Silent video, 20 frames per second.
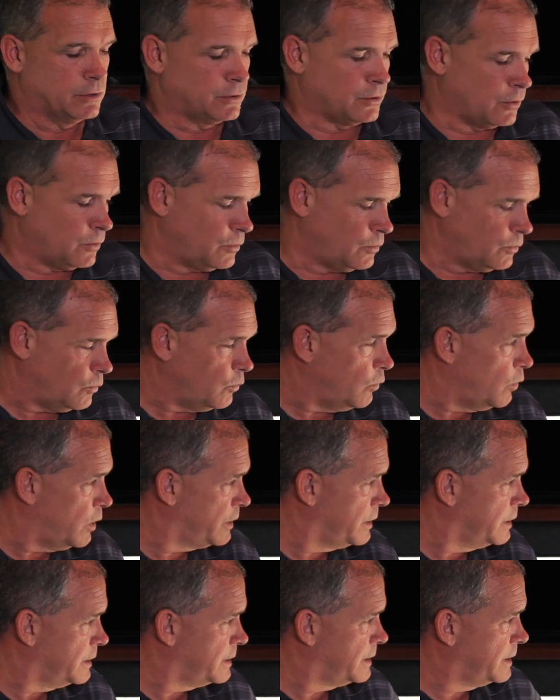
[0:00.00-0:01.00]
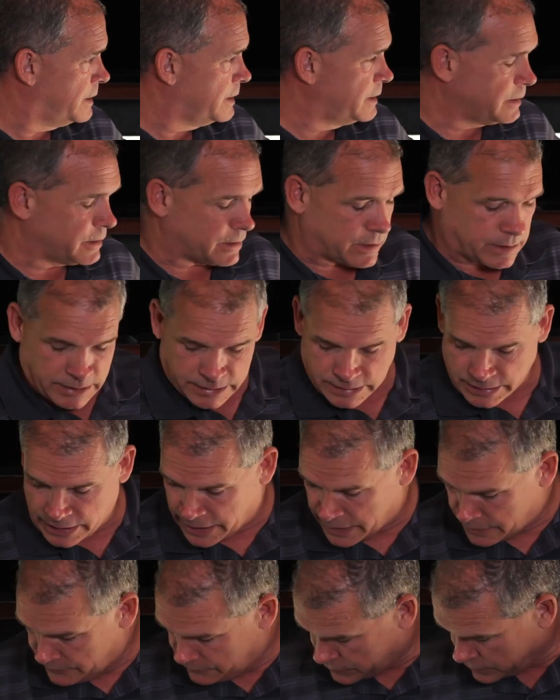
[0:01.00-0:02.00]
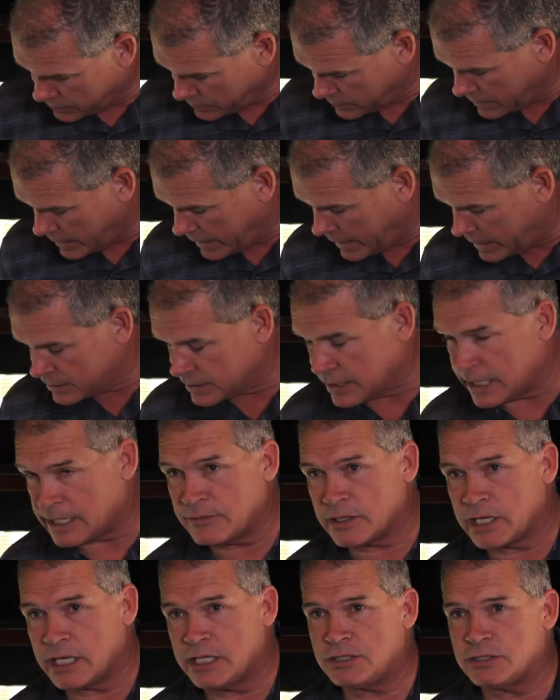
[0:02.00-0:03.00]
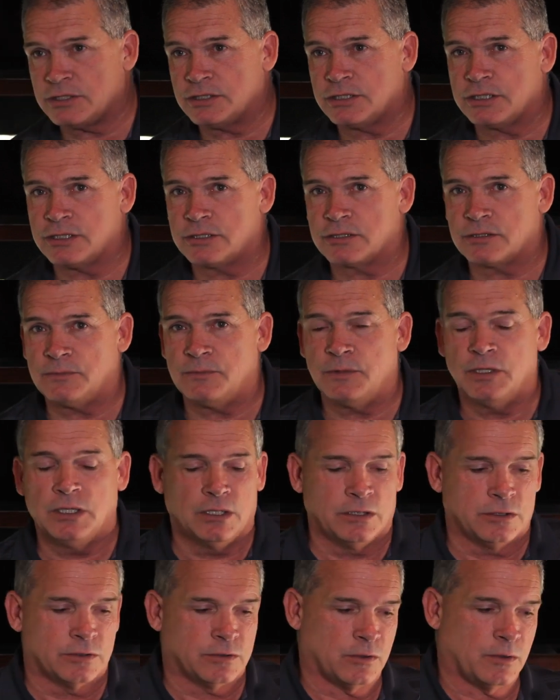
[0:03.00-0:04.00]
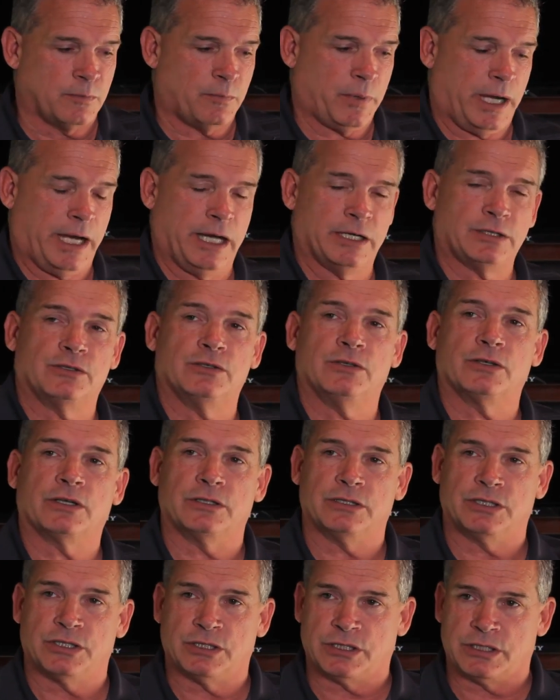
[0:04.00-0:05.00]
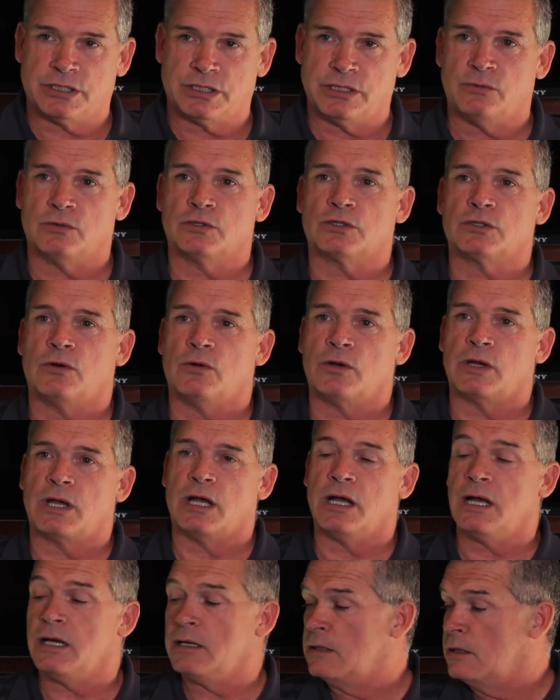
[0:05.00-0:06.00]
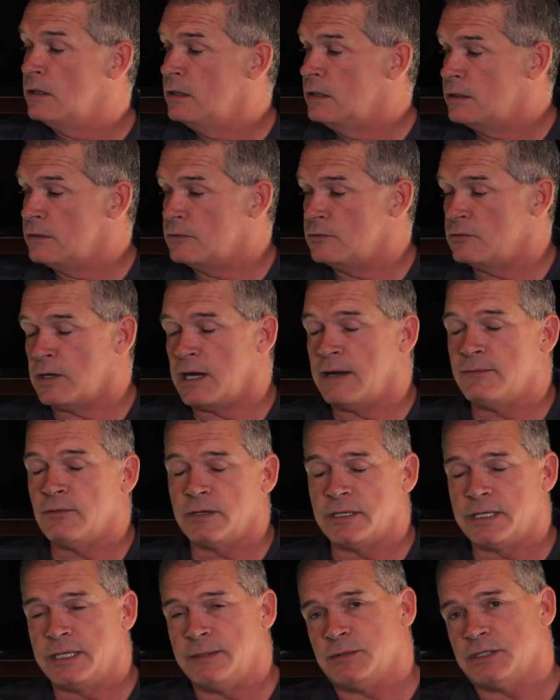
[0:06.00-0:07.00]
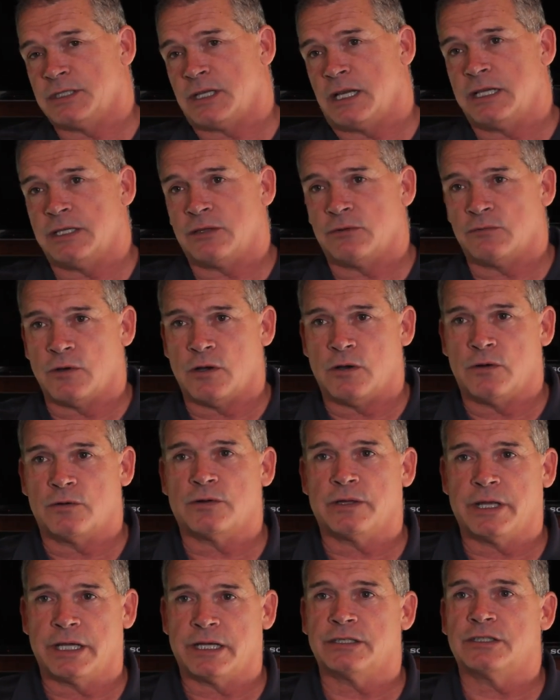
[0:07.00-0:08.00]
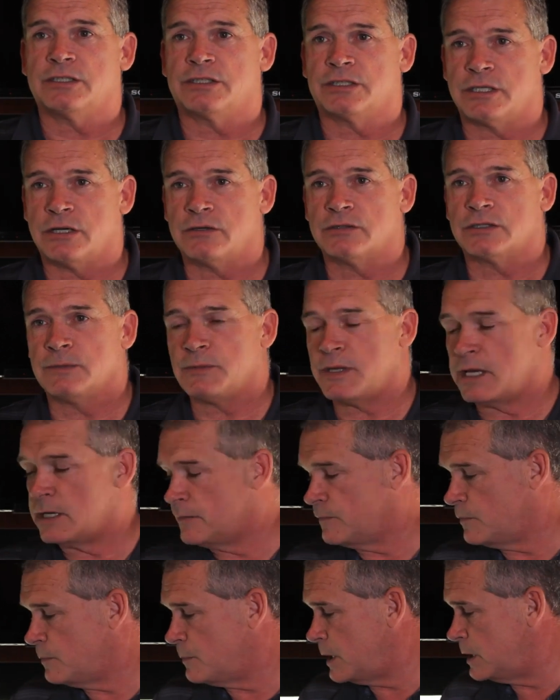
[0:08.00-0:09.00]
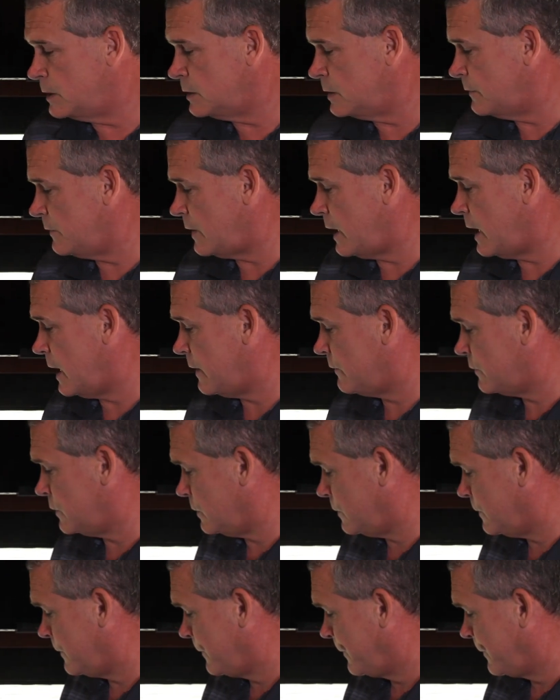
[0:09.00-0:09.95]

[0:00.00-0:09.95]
So what this is a slave to the dash navigation system, so the passenger can just see what's going on. The driver can keep his eye on the road, and they can just share some of that information if they have to.